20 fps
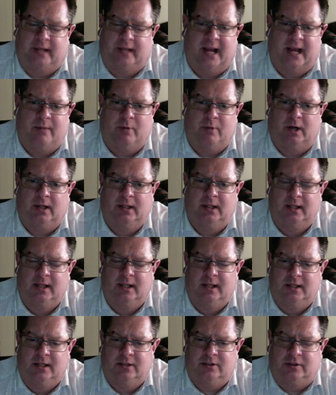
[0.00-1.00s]
camera,
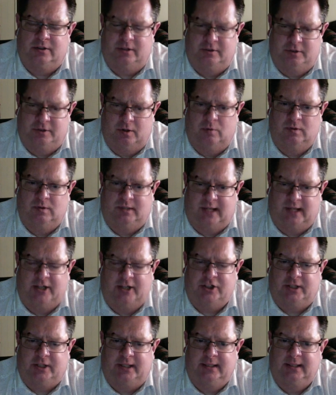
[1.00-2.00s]
so you don't
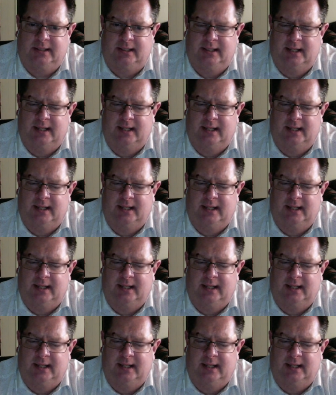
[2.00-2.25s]
touch it.